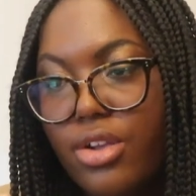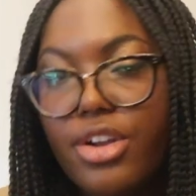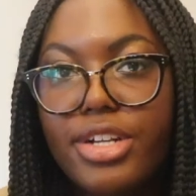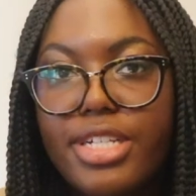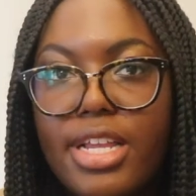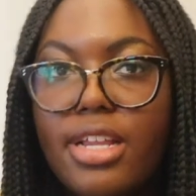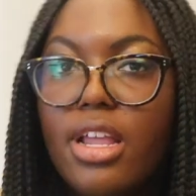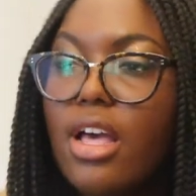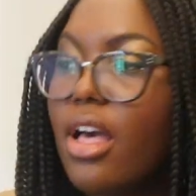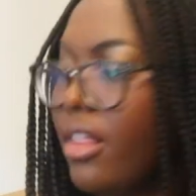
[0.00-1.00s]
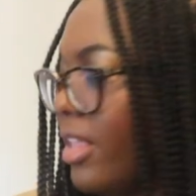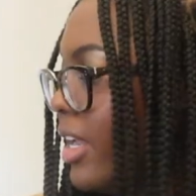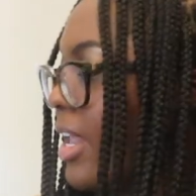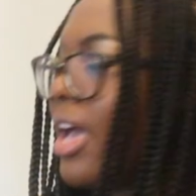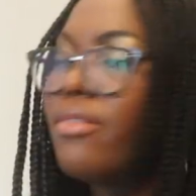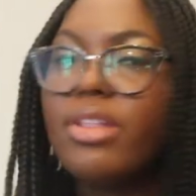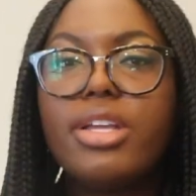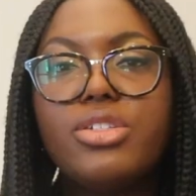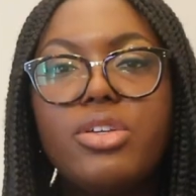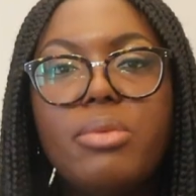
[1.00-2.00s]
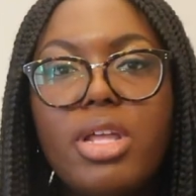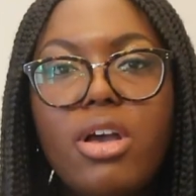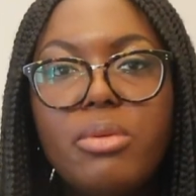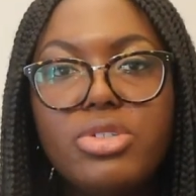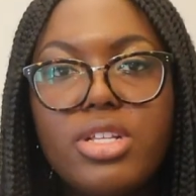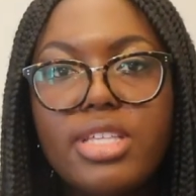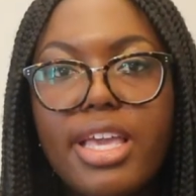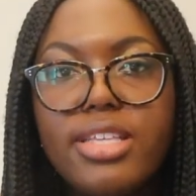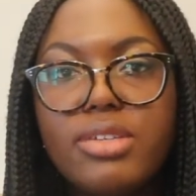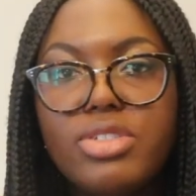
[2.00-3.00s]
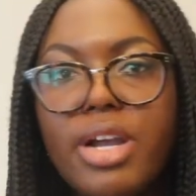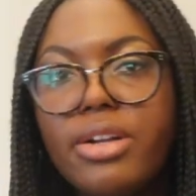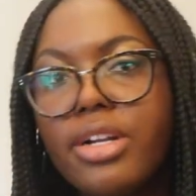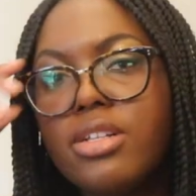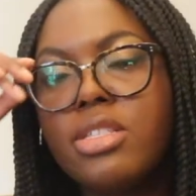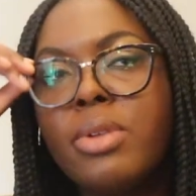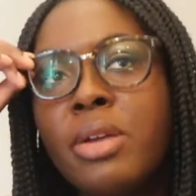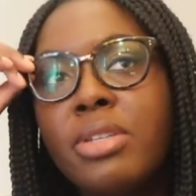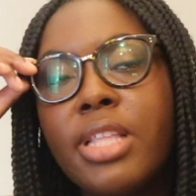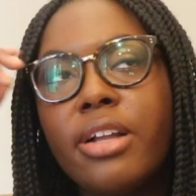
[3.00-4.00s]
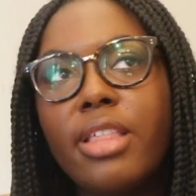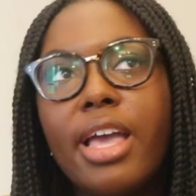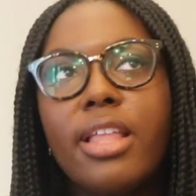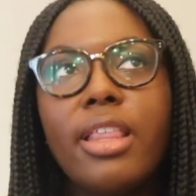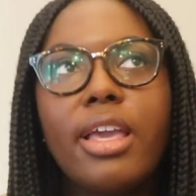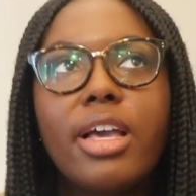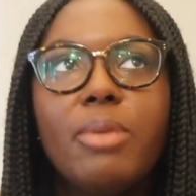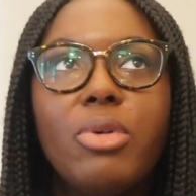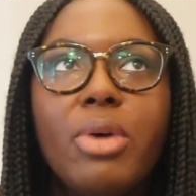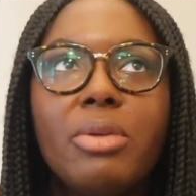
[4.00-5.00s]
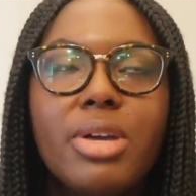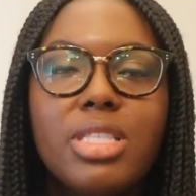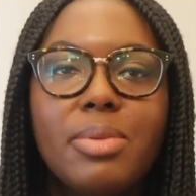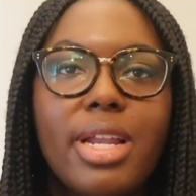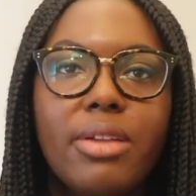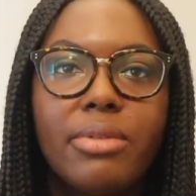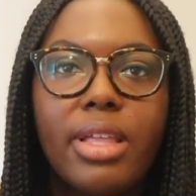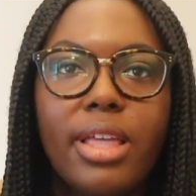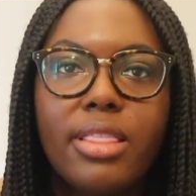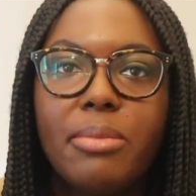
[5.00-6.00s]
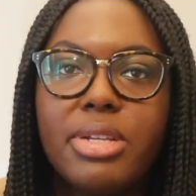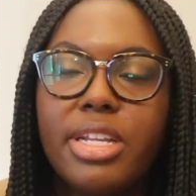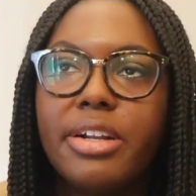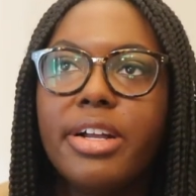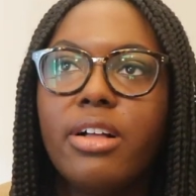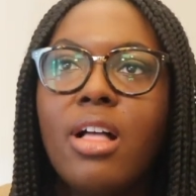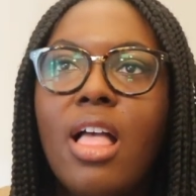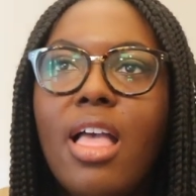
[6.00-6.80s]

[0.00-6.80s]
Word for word: curtain. They didn't have like too many options, I guess, of shower curtains when I was there. They had like a couple white ones, but I didn't really like the material.